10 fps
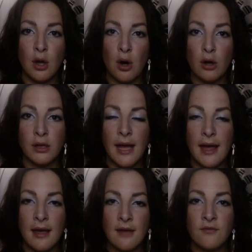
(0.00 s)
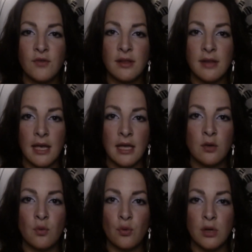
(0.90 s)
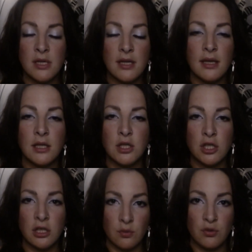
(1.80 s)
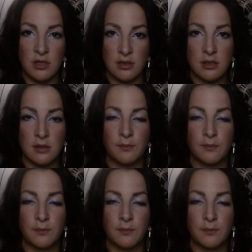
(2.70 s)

on every day with excuses.